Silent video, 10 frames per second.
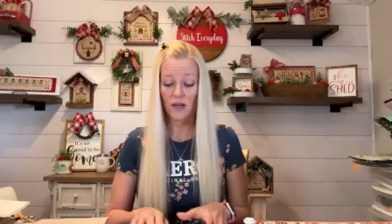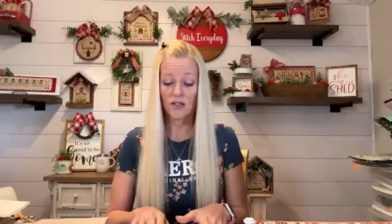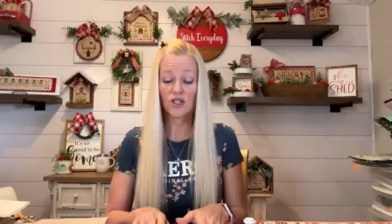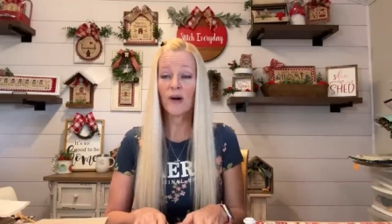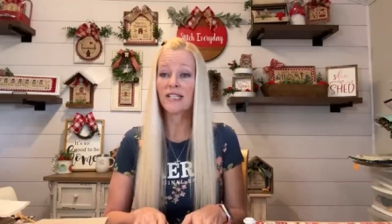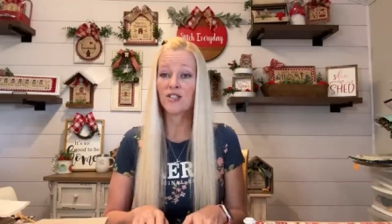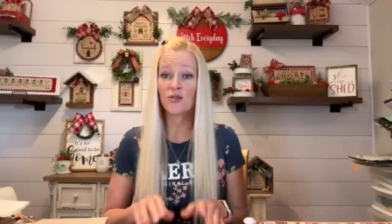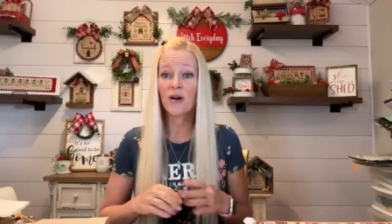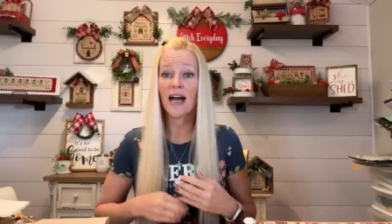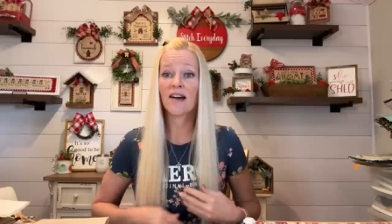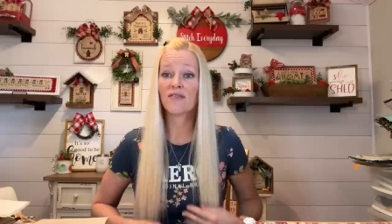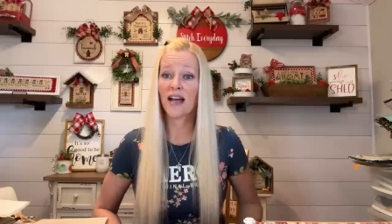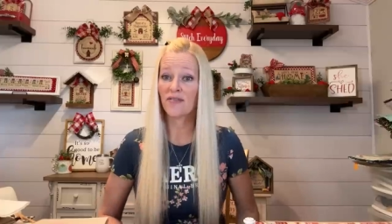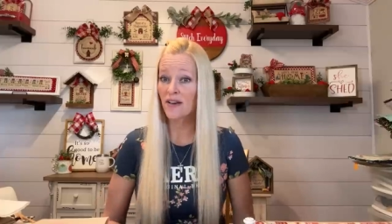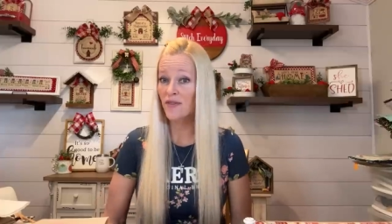So I do have
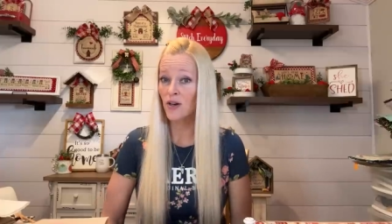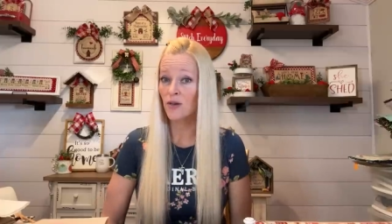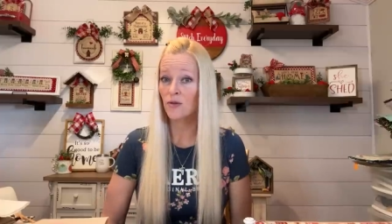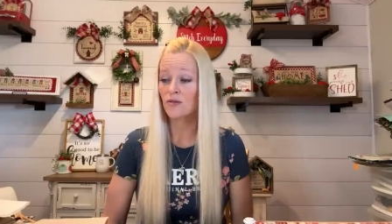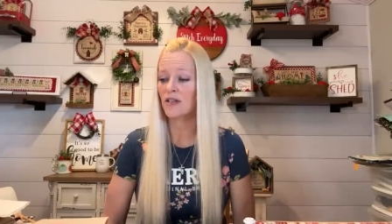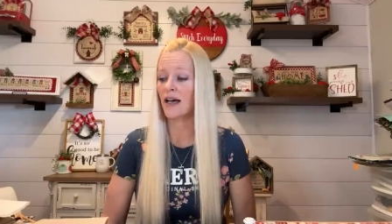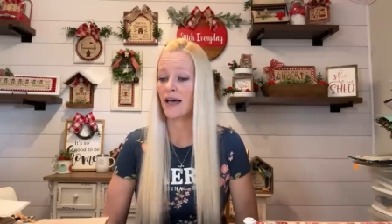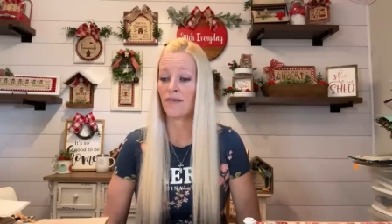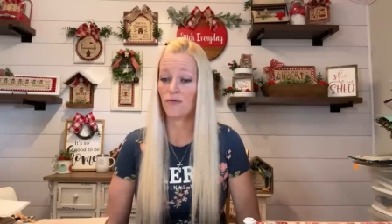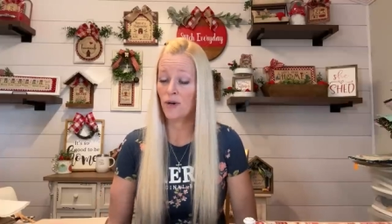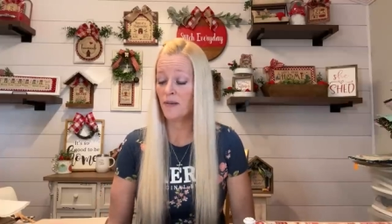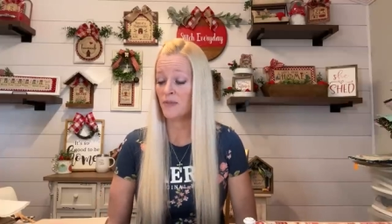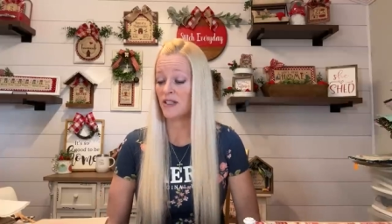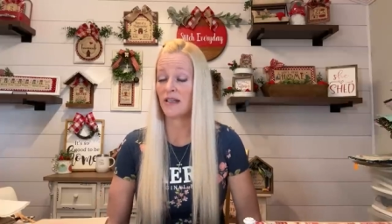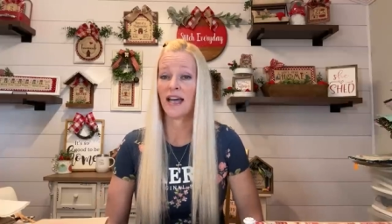FFOs, I have
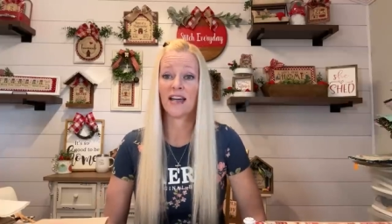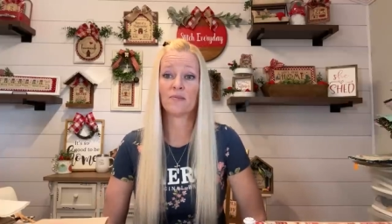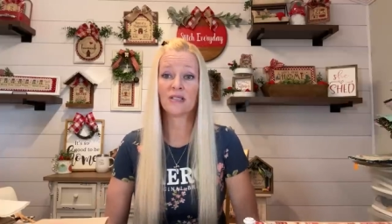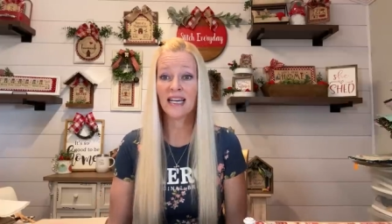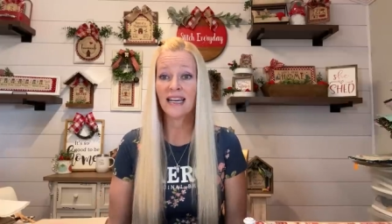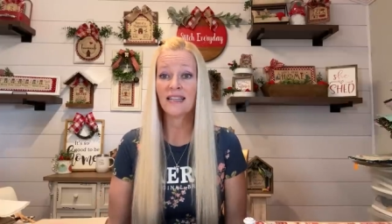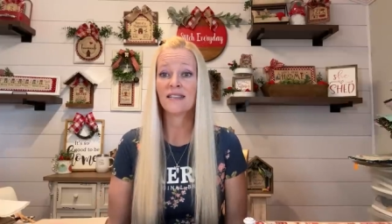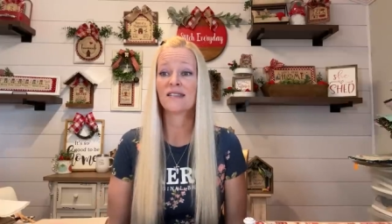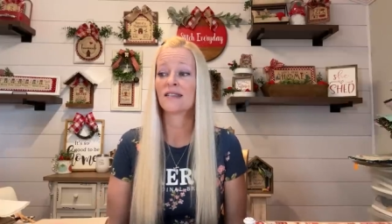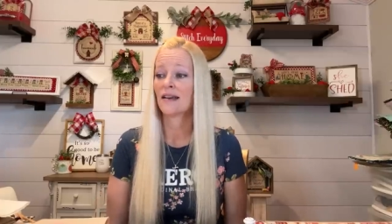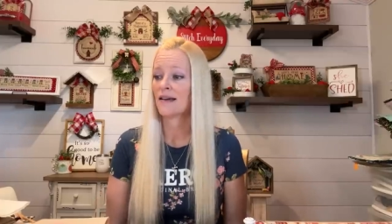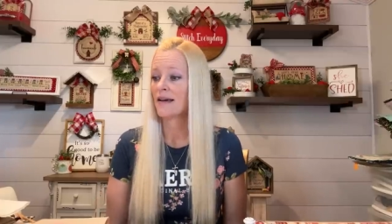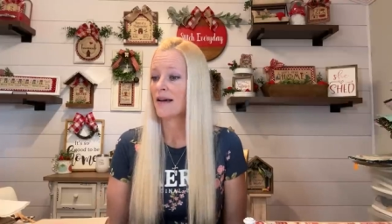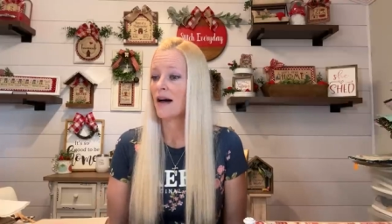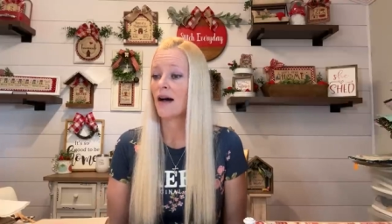whips, I have plans,
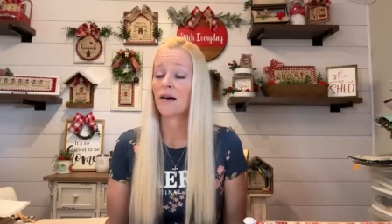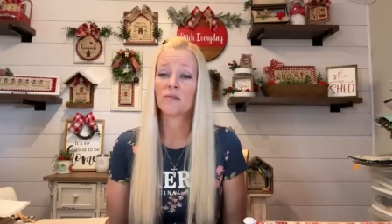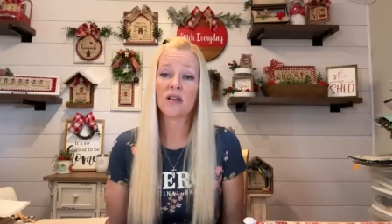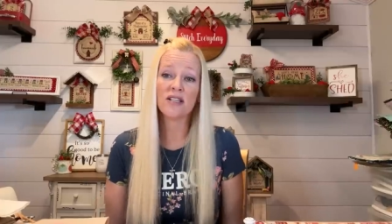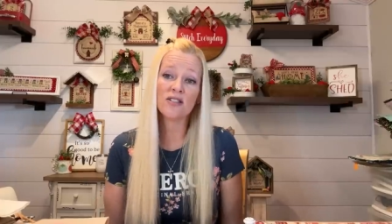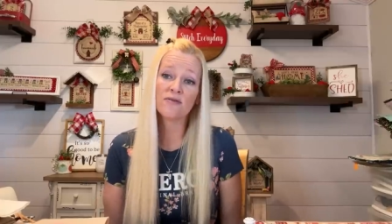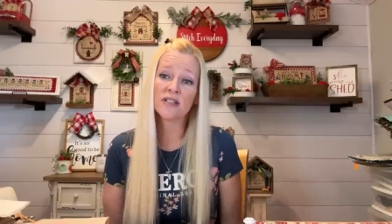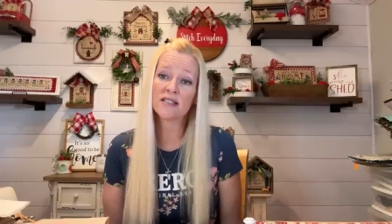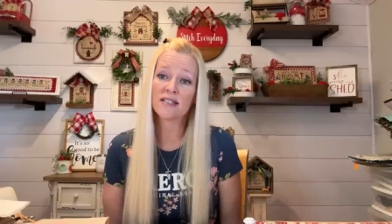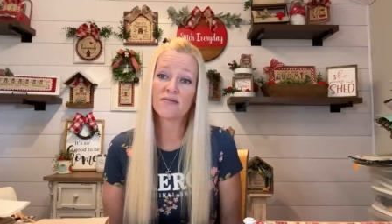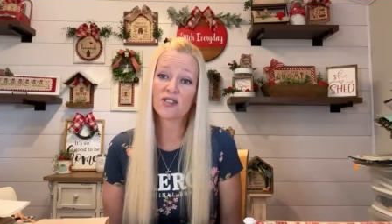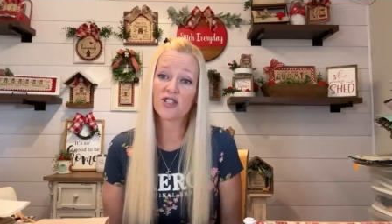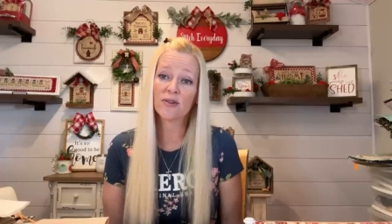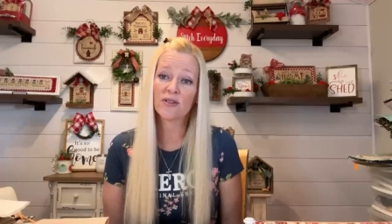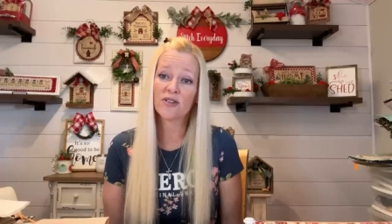um, lots of fun stuff to
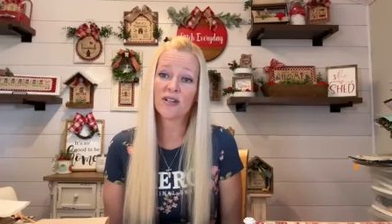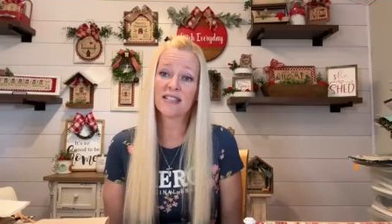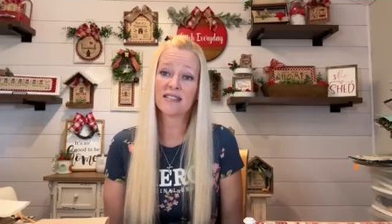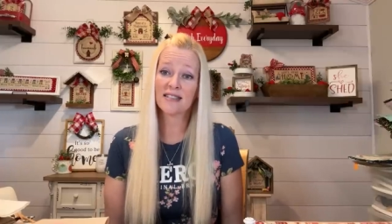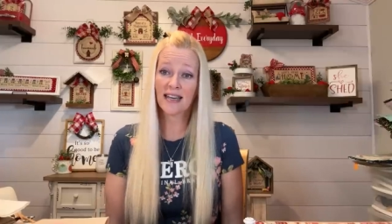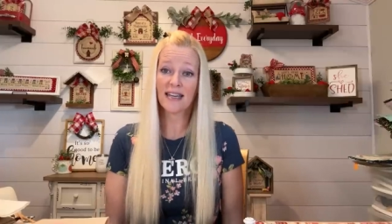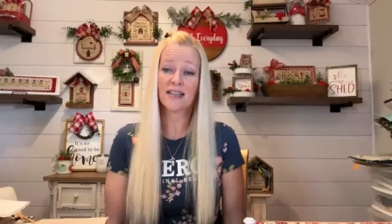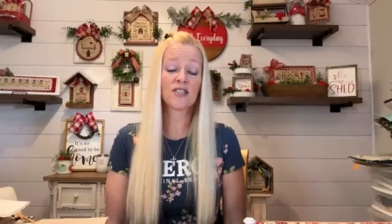share with you guys today.